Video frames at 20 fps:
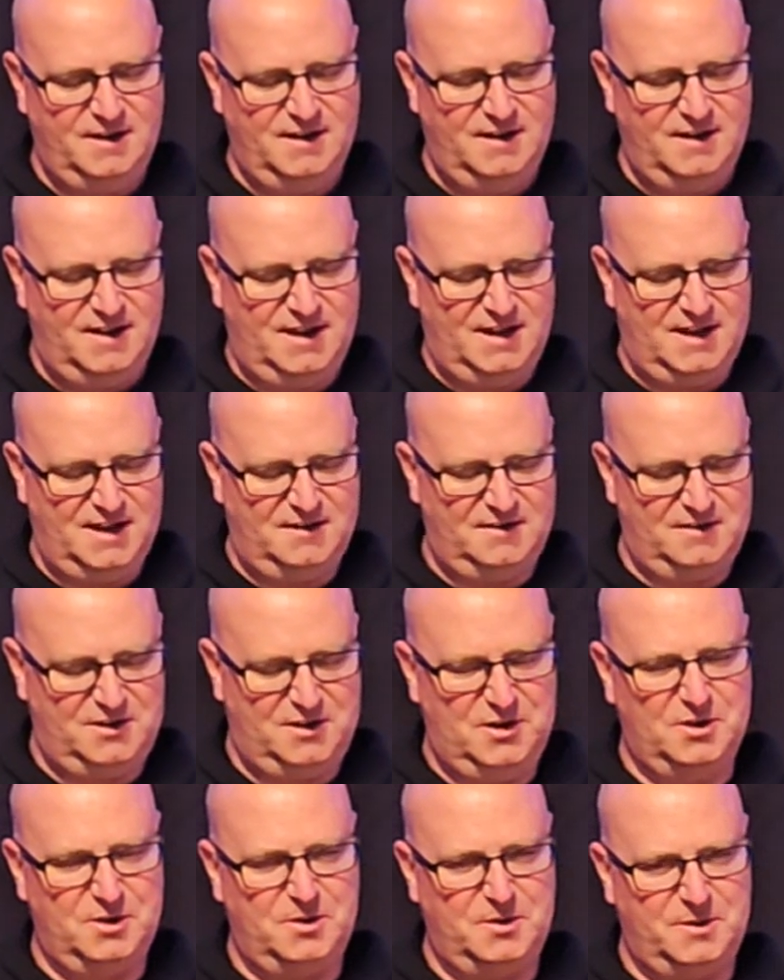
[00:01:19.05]
And,
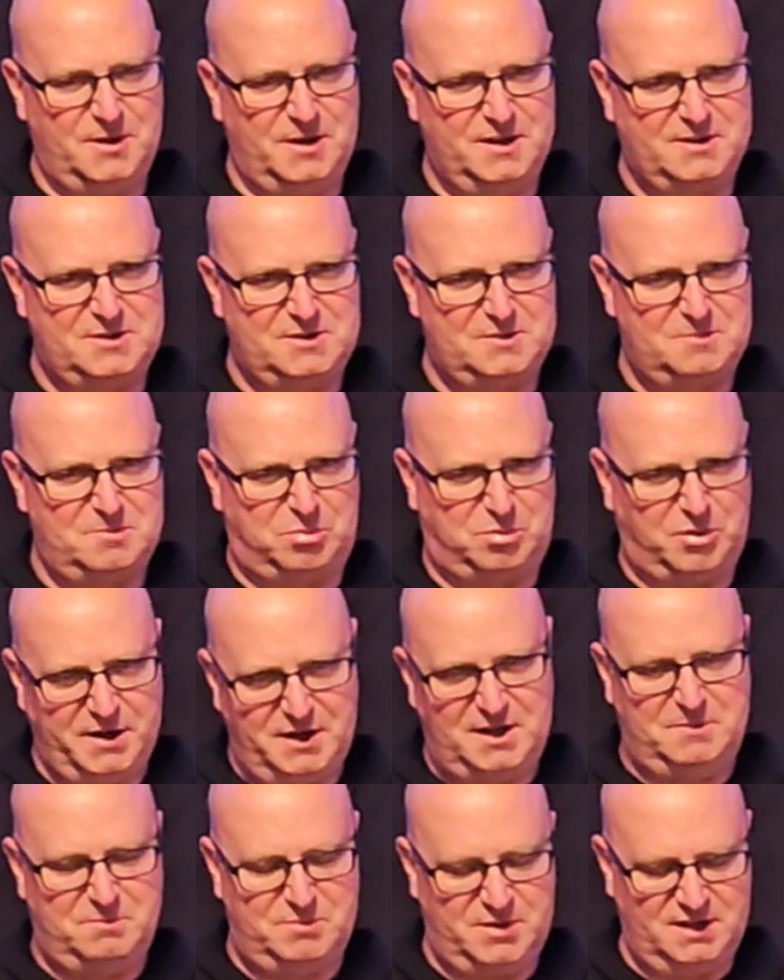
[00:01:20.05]
it's
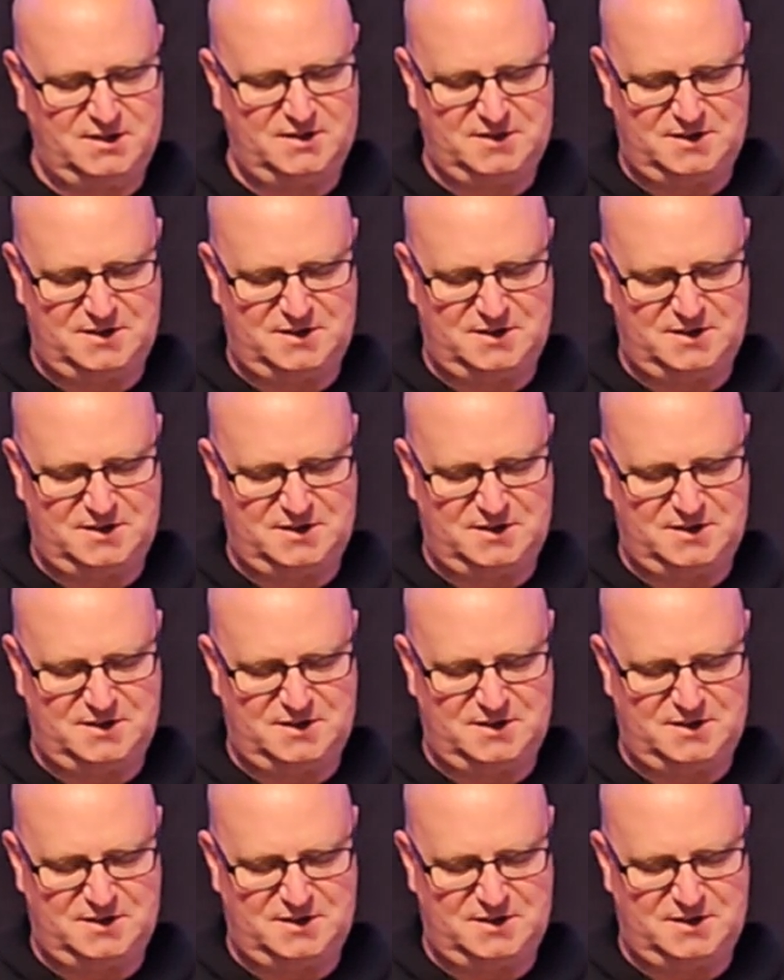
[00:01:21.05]
Britney bitch,